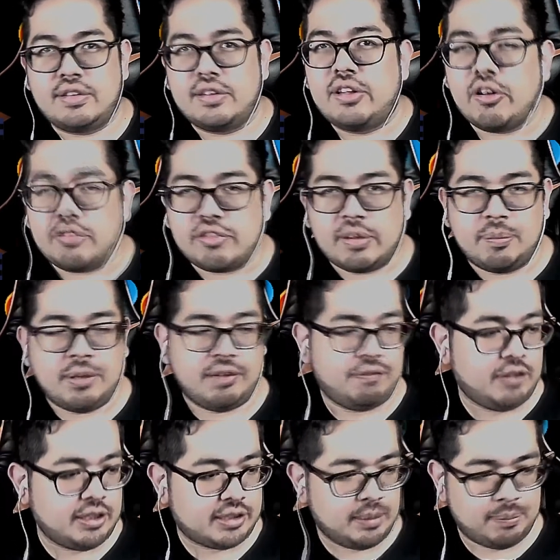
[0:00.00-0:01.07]
There's something
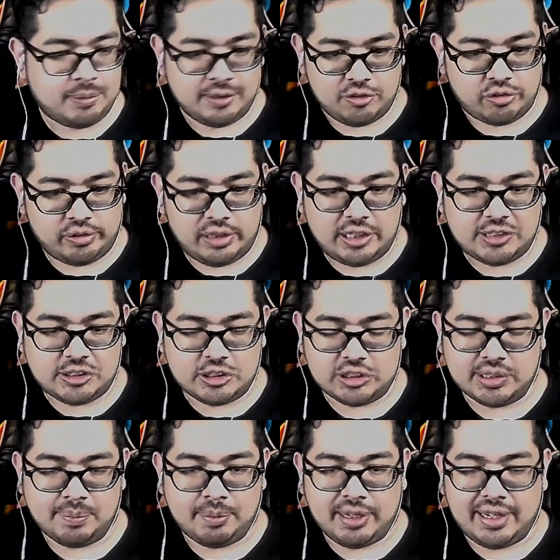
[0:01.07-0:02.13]
fucked up in this
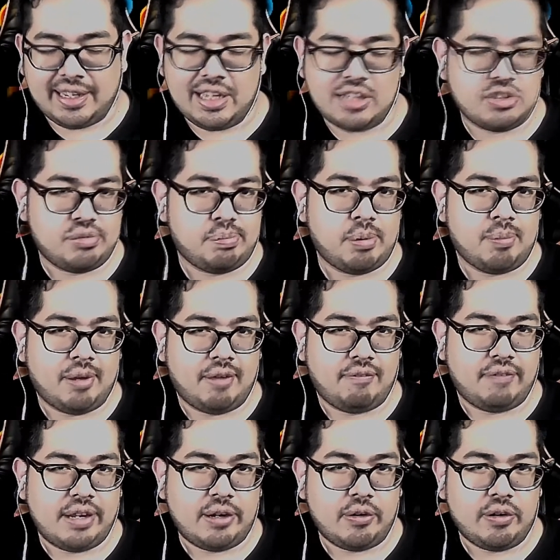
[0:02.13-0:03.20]
relationship, and I can't just put my
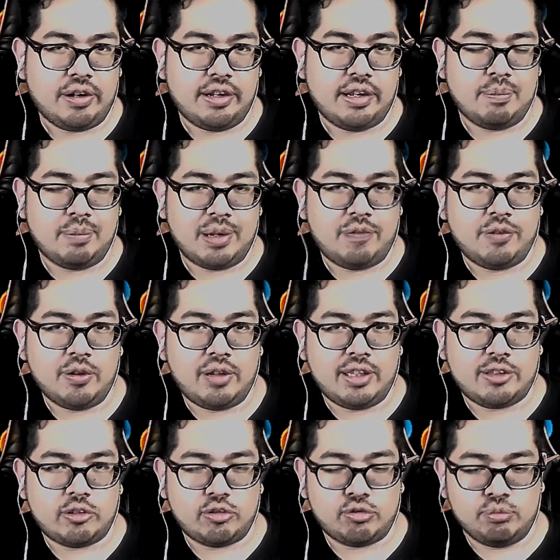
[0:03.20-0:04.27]
finger on it, but I feel
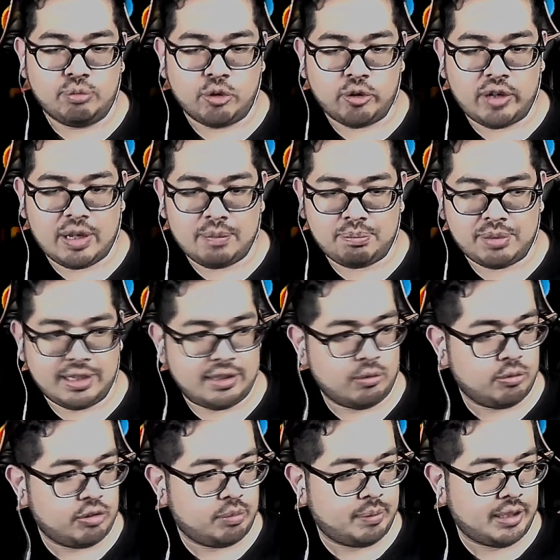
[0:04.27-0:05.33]
like there's more at play
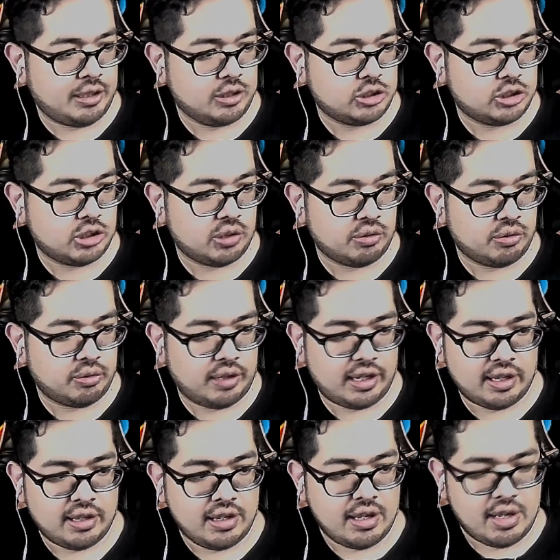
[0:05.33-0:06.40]
than what's being shown,
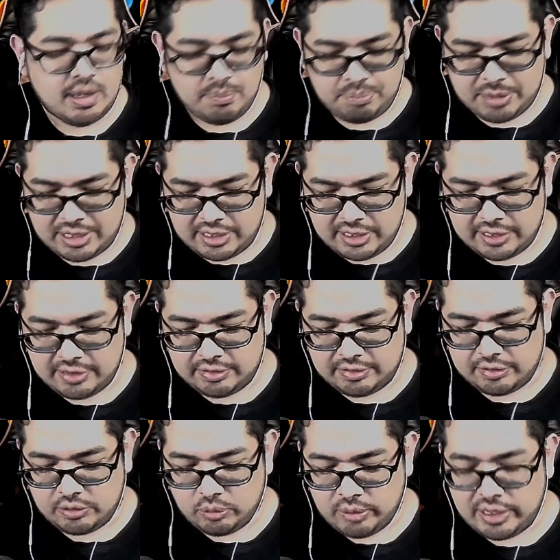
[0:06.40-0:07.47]
right?
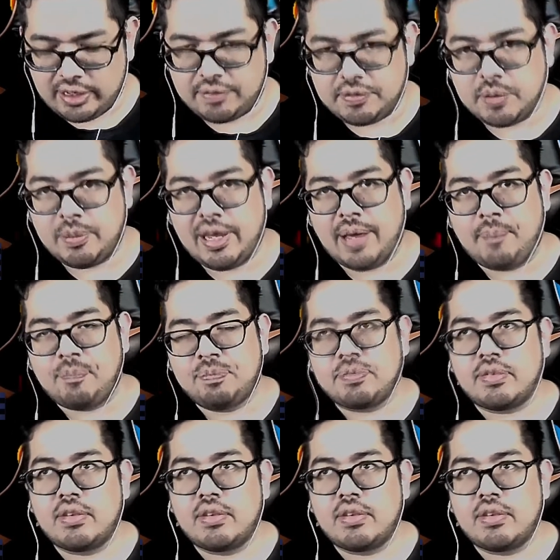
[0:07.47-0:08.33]
Because right off the bat,